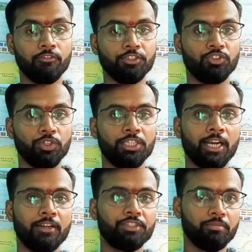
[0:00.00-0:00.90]
If
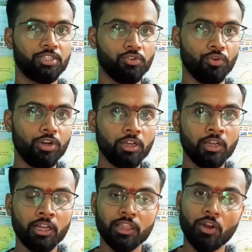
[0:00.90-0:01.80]
judicial activism is good,
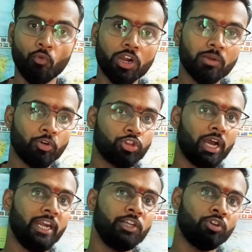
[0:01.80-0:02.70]
then what about
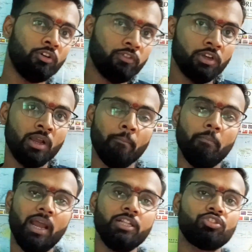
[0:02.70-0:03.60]
the idea of
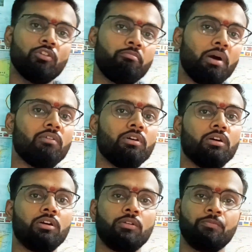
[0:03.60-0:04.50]
balance of
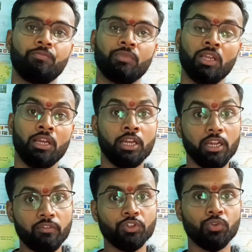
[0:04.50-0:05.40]
power?
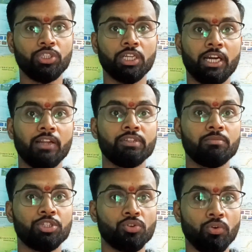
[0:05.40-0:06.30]
If judicial
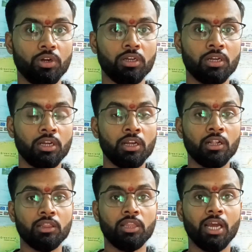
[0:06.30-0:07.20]
activism is good,
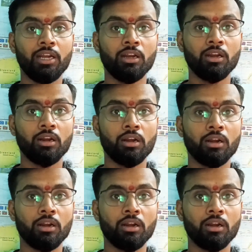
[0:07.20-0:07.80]
then